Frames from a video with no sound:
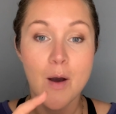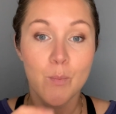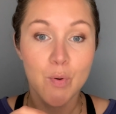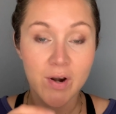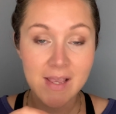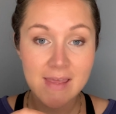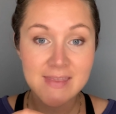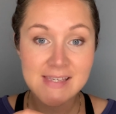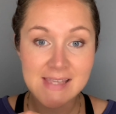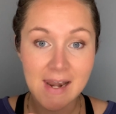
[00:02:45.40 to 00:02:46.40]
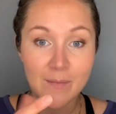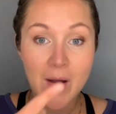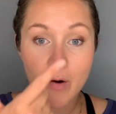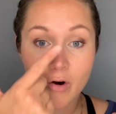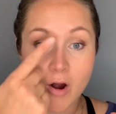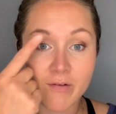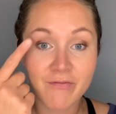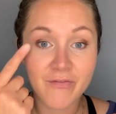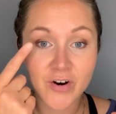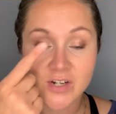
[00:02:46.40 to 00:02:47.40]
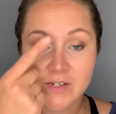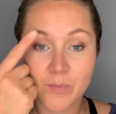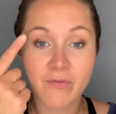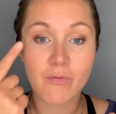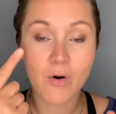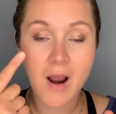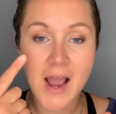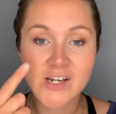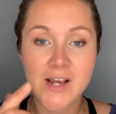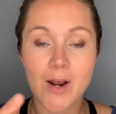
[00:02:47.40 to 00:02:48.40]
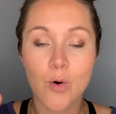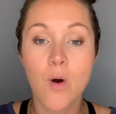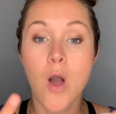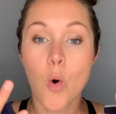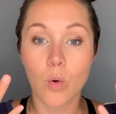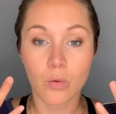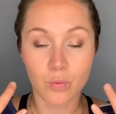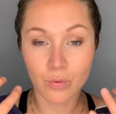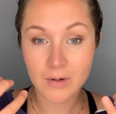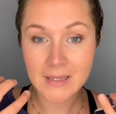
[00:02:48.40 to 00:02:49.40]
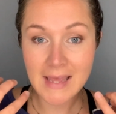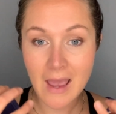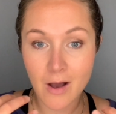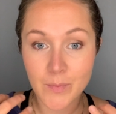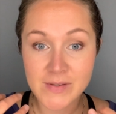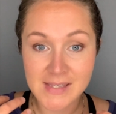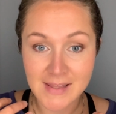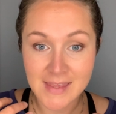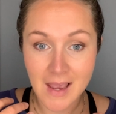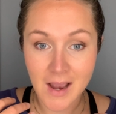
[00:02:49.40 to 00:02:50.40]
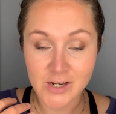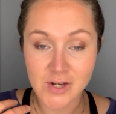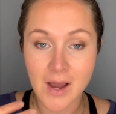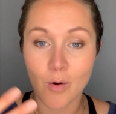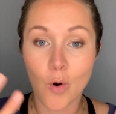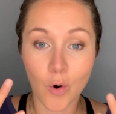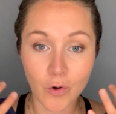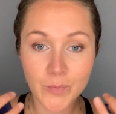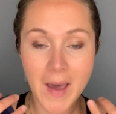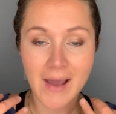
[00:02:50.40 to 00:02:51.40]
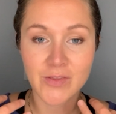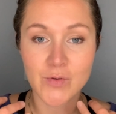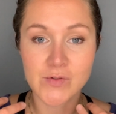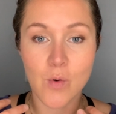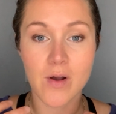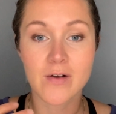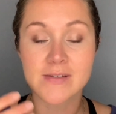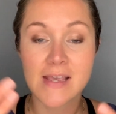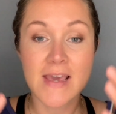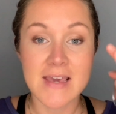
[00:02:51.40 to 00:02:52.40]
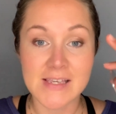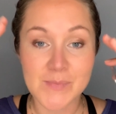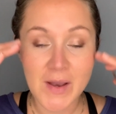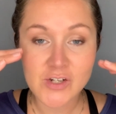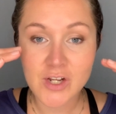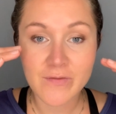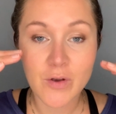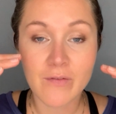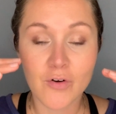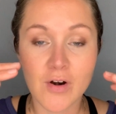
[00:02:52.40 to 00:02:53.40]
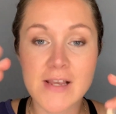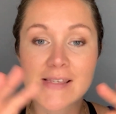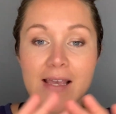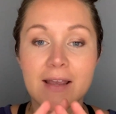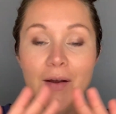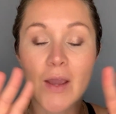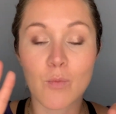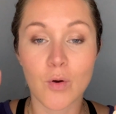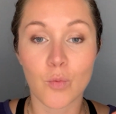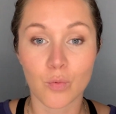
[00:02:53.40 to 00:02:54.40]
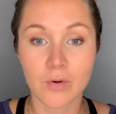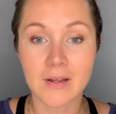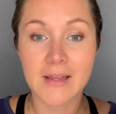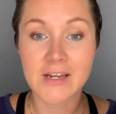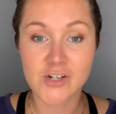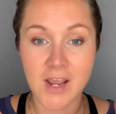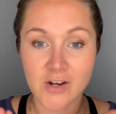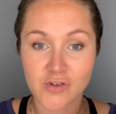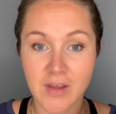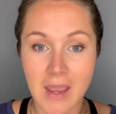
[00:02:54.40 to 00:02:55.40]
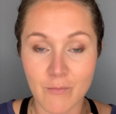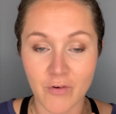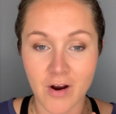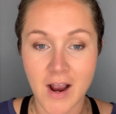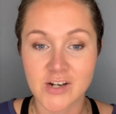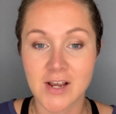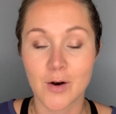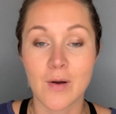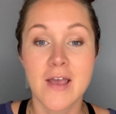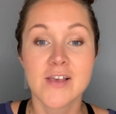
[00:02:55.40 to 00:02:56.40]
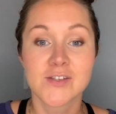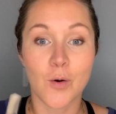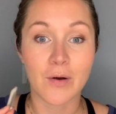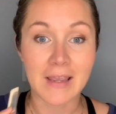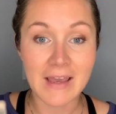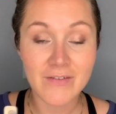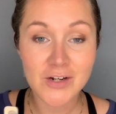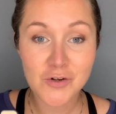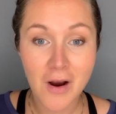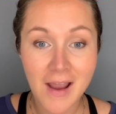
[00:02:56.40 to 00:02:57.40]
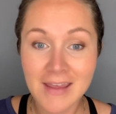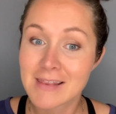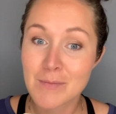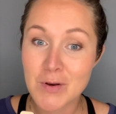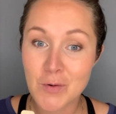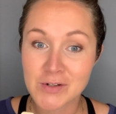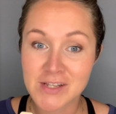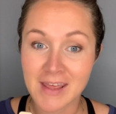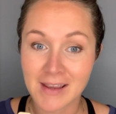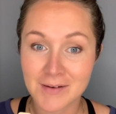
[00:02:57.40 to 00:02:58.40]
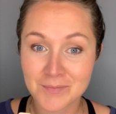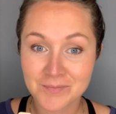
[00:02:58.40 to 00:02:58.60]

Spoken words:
putting the setting powder on first before eyeshadow will really help set the eyeshadow, hold back those oils, especially if you have creasing. It will really change the game for your eyeshadow. So give it a try and let me know what you think.